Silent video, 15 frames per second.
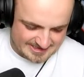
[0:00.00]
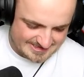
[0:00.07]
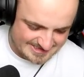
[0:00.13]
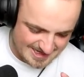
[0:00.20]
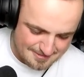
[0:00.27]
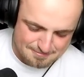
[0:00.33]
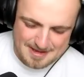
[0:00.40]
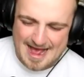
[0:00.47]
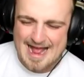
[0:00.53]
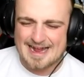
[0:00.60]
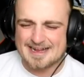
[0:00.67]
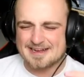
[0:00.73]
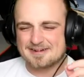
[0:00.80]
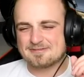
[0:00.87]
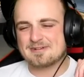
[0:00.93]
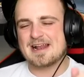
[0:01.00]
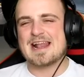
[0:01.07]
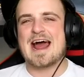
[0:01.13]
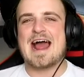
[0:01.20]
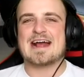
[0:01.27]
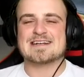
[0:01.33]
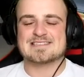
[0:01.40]
Sit back,
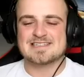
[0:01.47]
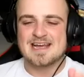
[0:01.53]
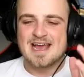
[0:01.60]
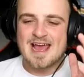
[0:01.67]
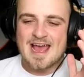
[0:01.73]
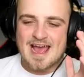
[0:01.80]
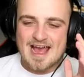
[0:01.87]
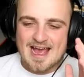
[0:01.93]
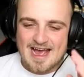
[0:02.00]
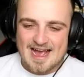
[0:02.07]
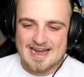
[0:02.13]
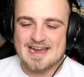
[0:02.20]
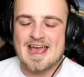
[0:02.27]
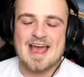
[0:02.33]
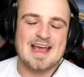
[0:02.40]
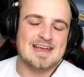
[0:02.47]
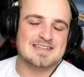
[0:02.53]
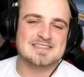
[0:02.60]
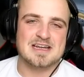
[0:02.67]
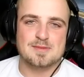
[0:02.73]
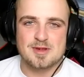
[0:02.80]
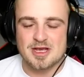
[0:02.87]
relax, and yeah,
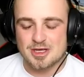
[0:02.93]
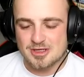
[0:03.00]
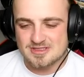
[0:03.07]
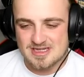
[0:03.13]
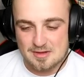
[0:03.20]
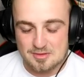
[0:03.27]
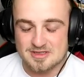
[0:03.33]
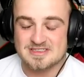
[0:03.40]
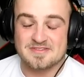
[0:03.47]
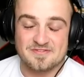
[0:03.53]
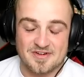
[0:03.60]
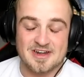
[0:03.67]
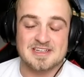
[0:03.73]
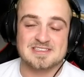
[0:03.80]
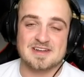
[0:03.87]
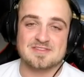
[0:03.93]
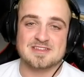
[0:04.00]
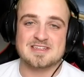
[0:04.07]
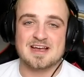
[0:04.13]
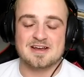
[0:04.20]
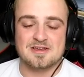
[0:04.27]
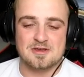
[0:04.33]
it's going to be a good time. I've got some funny stuff to
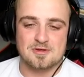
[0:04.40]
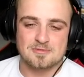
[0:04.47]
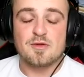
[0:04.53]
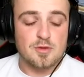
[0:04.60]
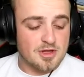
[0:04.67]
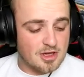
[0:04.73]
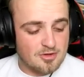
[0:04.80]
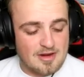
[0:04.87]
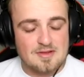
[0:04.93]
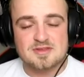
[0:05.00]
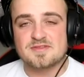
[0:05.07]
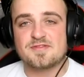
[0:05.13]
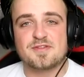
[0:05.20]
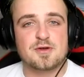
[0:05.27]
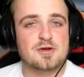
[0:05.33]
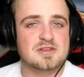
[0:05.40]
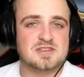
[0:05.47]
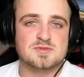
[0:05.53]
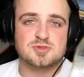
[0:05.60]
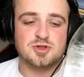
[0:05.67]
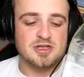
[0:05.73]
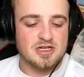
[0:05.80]
tell you. If you want to go grab some food,
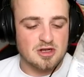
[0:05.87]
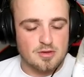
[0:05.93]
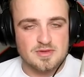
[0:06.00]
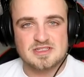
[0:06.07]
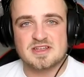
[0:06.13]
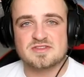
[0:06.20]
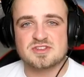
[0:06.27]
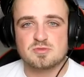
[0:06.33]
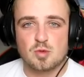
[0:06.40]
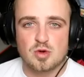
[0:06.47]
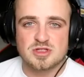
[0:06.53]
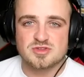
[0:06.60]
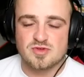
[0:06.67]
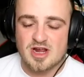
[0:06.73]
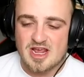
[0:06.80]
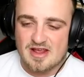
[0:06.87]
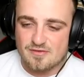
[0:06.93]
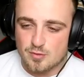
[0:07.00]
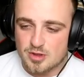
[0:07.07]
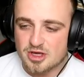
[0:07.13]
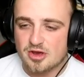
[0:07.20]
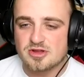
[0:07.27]
some drink, I got myself some water right here. If
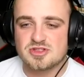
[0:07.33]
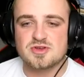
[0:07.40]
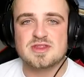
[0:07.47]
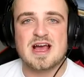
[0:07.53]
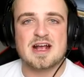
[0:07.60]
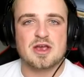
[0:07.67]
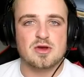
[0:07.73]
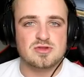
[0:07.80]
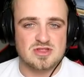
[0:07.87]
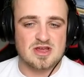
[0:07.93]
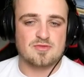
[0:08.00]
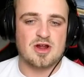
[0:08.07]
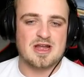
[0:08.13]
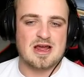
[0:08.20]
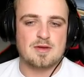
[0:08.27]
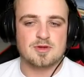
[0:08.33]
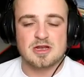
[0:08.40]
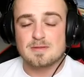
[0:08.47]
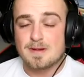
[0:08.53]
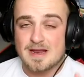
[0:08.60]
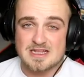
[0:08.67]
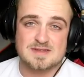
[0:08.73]
you want to go and do that, go and do that right now. I'm
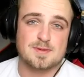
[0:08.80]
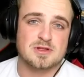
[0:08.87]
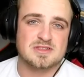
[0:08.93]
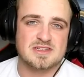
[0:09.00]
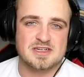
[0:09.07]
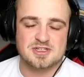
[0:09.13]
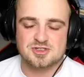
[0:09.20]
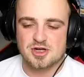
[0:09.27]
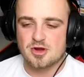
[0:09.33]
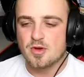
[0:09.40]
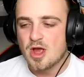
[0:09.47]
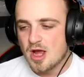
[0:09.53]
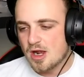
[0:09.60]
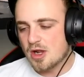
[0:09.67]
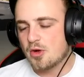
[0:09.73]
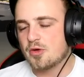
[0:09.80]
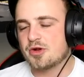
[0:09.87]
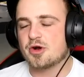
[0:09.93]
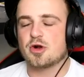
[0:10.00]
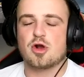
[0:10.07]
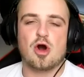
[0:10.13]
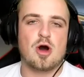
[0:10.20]
going to play the sponsored intro,
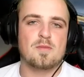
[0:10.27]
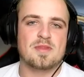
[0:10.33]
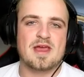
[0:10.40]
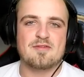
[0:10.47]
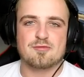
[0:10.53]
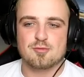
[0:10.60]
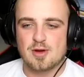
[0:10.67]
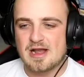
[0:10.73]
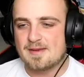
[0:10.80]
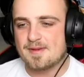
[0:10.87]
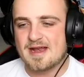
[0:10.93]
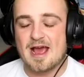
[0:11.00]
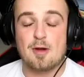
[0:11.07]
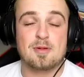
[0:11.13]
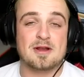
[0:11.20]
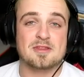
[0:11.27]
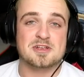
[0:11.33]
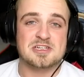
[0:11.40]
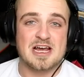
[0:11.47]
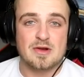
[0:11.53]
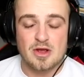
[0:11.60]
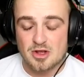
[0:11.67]
Lolga.com. They've really been helping out the
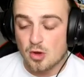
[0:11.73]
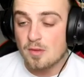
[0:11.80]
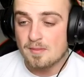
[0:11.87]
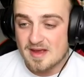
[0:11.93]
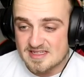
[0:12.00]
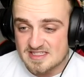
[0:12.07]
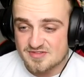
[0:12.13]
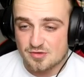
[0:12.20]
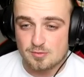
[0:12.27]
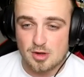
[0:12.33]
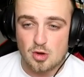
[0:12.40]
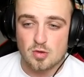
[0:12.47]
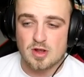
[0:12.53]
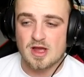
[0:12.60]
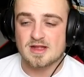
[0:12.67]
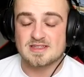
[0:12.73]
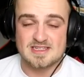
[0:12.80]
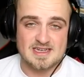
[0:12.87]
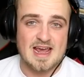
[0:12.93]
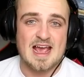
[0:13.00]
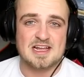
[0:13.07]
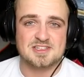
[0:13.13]
channel. I got a message from Loga
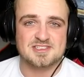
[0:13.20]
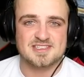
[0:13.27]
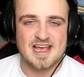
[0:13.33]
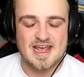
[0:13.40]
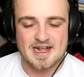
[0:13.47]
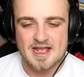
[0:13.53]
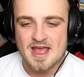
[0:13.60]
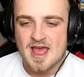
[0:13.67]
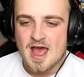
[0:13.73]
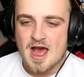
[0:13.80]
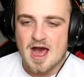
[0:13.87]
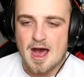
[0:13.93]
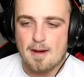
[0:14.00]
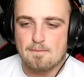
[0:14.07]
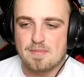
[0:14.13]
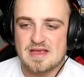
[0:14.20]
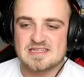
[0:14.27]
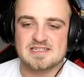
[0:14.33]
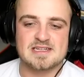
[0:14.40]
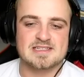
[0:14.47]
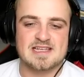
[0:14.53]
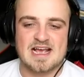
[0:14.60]
today actually saying uh,
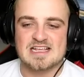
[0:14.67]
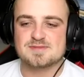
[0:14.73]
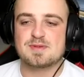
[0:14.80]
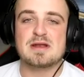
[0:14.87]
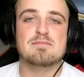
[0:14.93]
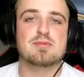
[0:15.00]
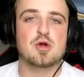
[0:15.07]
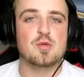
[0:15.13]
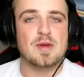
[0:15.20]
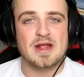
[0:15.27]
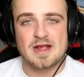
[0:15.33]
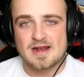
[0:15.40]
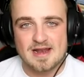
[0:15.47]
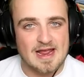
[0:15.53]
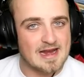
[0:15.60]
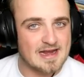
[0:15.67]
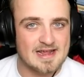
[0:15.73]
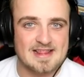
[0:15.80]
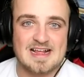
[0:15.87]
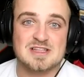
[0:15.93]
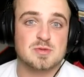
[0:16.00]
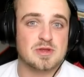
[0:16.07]
business has been booming
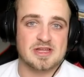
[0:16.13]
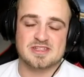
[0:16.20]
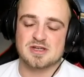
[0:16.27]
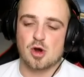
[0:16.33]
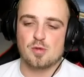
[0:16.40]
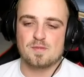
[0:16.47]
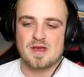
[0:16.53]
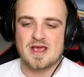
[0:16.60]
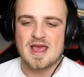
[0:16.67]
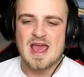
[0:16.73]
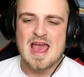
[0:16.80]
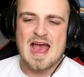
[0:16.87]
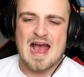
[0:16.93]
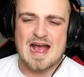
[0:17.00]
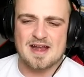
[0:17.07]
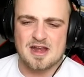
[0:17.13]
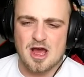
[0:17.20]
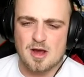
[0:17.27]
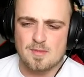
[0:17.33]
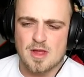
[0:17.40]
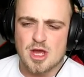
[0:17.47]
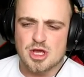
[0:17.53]
lately. That's what they told me. And
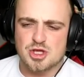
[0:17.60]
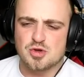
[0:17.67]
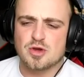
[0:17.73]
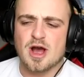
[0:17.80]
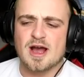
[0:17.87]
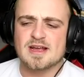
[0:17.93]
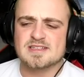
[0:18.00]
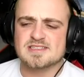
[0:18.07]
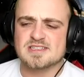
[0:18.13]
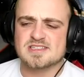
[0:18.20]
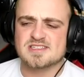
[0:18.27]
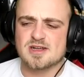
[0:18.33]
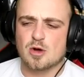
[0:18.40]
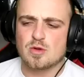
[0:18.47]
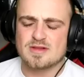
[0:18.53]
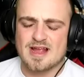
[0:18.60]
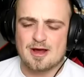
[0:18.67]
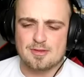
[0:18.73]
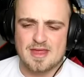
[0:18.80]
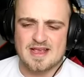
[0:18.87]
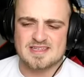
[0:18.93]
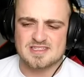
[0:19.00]
um, you guys sold
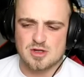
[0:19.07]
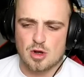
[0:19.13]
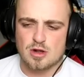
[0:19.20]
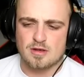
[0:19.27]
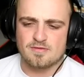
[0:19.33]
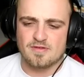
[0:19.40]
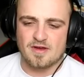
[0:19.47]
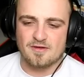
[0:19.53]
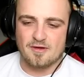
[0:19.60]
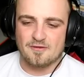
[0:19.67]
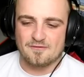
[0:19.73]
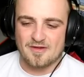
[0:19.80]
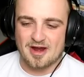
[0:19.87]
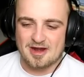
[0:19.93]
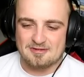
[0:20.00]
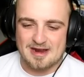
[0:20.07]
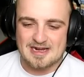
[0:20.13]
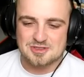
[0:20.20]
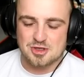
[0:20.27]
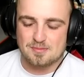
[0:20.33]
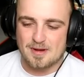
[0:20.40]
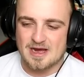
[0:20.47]
out their stock of, of very
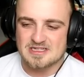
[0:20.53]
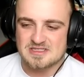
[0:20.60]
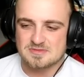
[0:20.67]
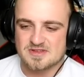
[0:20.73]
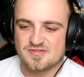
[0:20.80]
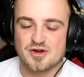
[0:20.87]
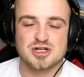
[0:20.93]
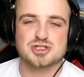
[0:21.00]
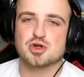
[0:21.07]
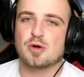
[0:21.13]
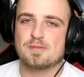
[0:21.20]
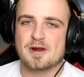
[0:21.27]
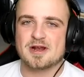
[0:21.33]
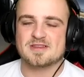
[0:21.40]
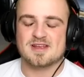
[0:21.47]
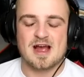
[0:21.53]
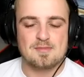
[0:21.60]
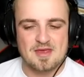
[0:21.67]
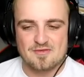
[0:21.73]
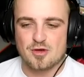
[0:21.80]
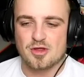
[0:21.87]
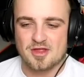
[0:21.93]
rare drop items for a short period of
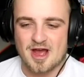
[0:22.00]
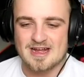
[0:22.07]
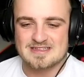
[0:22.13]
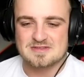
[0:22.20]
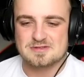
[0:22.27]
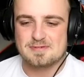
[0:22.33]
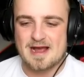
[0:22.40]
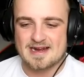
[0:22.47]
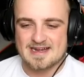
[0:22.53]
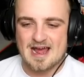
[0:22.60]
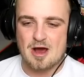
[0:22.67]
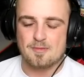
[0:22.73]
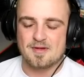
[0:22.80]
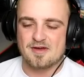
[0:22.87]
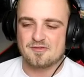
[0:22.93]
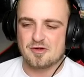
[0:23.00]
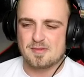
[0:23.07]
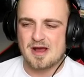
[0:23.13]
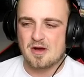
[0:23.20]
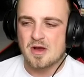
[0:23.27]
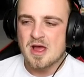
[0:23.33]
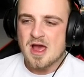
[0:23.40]
time. They've got items back now, but for
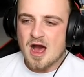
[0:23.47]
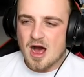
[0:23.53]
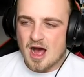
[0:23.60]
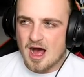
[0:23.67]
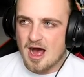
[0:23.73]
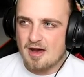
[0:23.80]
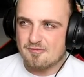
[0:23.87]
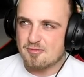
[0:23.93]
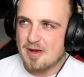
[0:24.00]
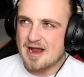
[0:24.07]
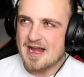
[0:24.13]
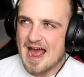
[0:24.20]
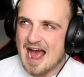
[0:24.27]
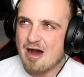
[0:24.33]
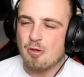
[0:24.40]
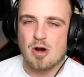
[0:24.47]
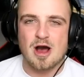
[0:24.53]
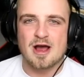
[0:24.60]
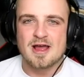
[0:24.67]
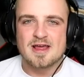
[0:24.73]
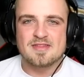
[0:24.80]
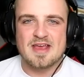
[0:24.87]
about uh, for about an
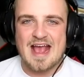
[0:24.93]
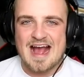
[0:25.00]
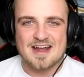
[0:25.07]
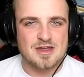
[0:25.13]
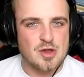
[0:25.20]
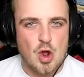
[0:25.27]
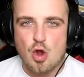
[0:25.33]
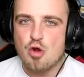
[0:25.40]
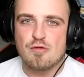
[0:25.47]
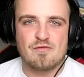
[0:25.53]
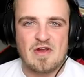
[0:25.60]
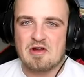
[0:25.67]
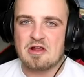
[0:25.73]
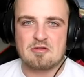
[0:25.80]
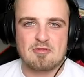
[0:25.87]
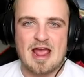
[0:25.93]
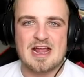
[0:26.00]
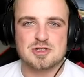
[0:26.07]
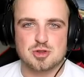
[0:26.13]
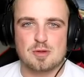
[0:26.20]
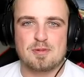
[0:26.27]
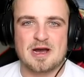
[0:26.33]
hour, they had no very
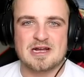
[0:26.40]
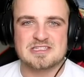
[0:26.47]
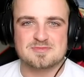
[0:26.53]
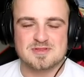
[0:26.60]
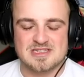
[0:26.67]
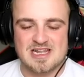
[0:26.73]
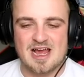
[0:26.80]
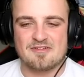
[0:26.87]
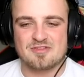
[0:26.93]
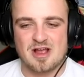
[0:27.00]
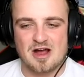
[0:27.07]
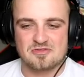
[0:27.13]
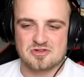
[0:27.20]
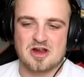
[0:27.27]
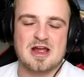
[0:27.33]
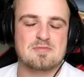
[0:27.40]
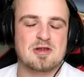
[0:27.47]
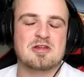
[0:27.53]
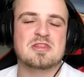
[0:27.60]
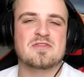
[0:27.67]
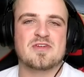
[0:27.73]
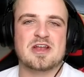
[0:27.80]
rare drop items left. After I
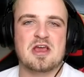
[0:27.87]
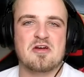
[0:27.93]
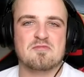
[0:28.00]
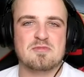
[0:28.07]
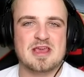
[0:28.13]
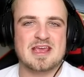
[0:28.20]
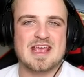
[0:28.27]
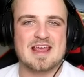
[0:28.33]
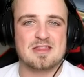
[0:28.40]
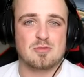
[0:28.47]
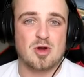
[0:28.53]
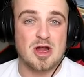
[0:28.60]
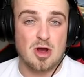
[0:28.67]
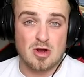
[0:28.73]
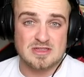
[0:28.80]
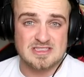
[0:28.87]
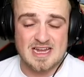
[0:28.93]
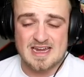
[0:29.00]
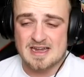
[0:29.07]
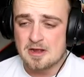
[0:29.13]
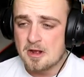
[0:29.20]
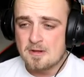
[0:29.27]
uploaded the video of me getting the white
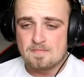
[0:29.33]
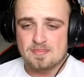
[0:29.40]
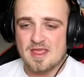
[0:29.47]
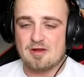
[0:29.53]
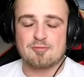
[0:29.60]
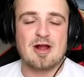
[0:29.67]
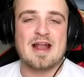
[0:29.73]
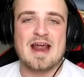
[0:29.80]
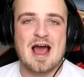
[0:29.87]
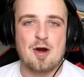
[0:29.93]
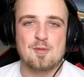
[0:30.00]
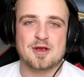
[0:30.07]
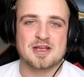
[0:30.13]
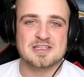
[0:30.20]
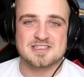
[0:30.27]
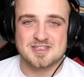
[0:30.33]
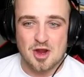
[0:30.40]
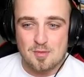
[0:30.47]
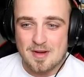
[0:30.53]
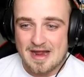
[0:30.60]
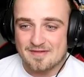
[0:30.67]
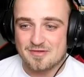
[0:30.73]
octane, they ran out because
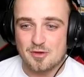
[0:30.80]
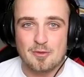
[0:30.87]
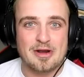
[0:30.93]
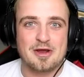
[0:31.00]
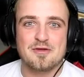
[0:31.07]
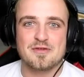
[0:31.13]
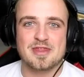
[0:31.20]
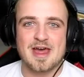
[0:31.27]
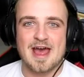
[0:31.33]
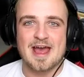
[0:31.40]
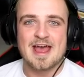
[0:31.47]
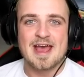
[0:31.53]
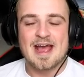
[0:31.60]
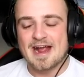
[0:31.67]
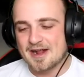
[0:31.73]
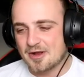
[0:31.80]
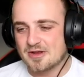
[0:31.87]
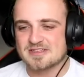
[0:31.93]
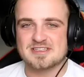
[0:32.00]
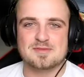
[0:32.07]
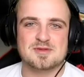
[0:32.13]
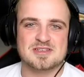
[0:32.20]
so many of you went over there and
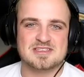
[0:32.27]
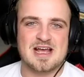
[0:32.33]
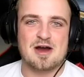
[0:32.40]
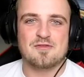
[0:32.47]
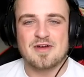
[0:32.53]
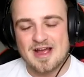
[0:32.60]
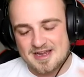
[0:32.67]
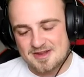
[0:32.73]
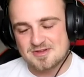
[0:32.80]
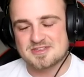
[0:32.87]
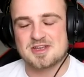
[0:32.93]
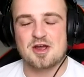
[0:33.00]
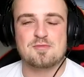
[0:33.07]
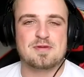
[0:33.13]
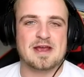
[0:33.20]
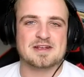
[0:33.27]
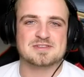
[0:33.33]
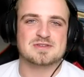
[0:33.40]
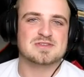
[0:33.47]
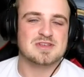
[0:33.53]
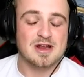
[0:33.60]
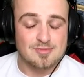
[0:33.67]
got some yourself and use code
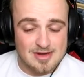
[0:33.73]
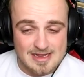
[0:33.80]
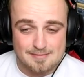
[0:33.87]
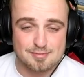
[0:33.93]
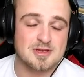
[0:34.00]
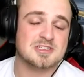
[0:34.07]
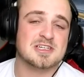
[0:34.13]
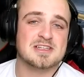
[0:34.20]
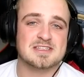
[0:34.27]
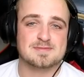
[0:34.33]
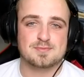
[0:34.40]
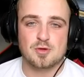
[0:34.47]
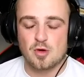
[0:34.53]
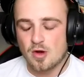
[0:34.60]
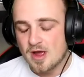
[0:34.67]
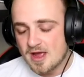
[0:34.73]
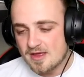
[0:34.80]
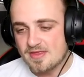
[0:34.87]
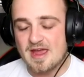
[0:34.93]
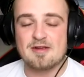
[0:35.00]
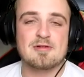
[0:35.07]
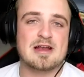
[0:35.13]
Pixel. So I really appreciate the support.
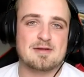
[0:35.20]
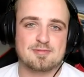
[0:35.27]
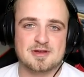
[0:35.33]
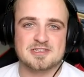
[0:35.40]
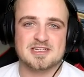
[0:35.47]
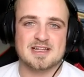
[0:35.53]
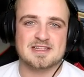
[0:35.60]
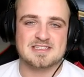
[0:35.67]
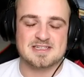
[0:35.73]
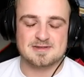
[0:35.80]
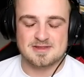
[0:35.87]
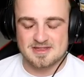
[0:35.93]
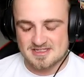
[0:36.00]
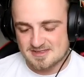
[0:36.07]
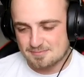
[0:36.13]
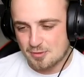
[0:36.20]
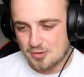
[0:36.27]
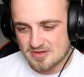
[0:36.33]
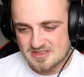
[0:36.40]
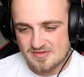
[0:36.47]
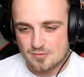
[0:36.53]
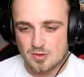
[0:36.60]
They really appreciate the
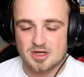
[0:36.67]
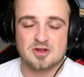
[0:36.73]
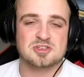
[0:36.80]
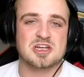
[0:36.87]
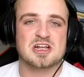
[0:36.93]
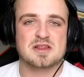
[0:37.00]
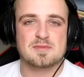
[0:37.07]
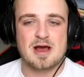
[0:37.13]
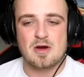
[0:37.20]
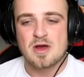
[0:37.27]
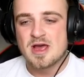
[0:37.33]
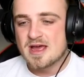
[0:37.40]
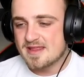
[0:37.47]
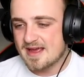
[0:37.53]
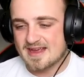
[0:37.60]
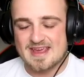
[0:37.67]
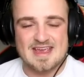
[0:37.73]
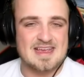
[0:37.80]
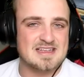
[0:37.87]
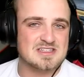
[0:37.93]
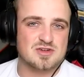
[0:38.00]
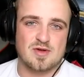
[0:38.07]
support. So if you want to go check them out, their
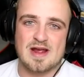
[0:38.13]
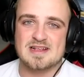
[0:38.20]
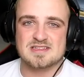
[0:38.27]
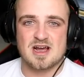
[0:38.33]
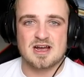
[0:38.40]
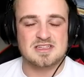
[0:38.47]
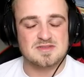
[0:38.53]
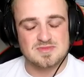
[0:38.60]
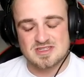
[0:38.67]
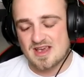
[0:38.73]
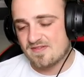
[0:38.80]
keys, crates, items,